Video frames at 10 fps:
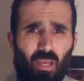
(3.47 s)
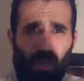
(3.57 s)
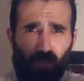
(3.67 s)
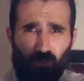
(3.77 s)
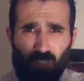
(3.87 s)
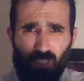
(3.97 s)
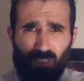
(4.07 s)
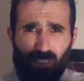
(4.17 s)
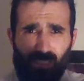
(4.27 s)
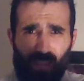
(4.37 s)
And you're
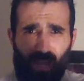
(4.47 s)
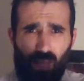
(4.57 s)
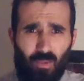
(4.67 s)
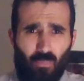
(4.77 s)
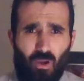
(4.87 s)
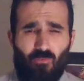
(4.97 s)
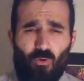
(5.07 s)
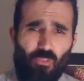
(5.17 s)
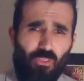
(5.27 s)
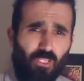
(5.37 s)
just in time
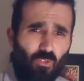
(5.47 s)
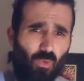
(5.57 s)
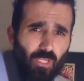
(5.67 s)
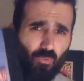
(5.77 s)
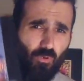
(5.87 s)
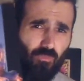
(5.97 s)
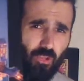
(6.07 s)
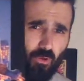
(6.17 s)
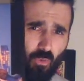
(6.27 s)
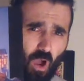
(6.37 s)
for this week's review